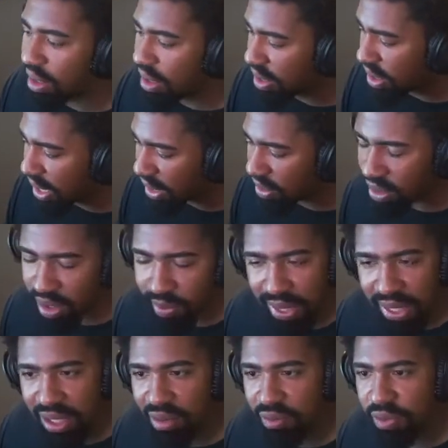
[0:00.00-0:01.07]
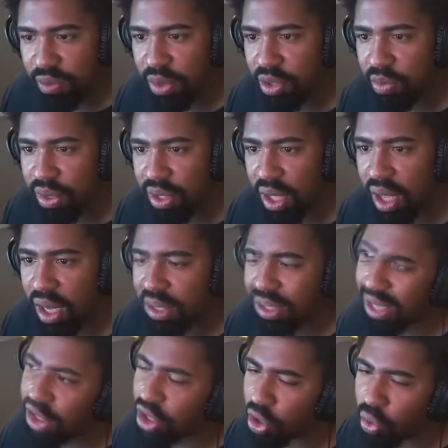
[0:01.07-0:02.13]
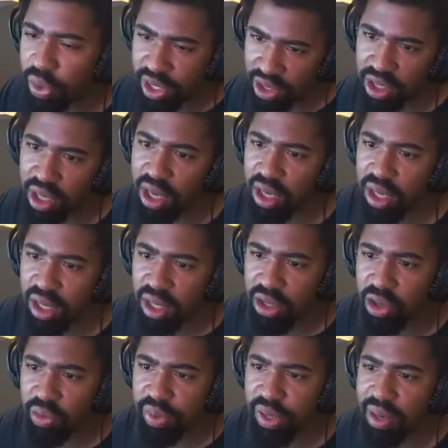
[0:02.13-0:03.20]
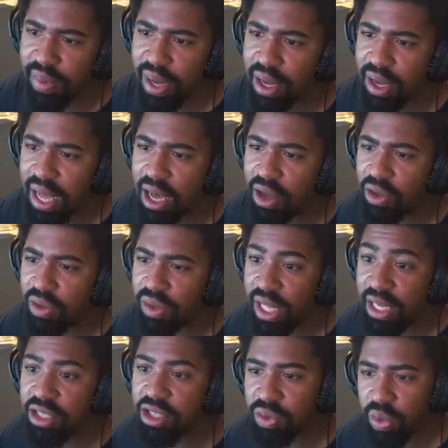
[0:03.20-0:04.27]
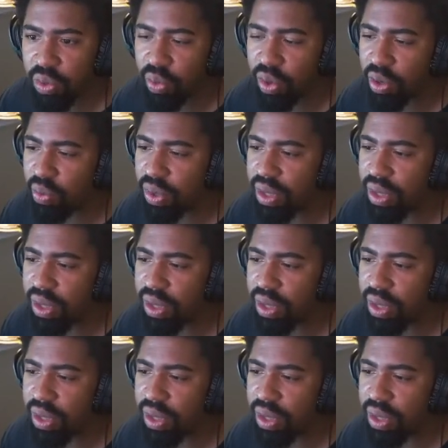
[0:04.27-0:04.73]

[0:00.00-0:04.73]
Not only am I getting familiar with the guns, we can talk a little bit about how Legends would work with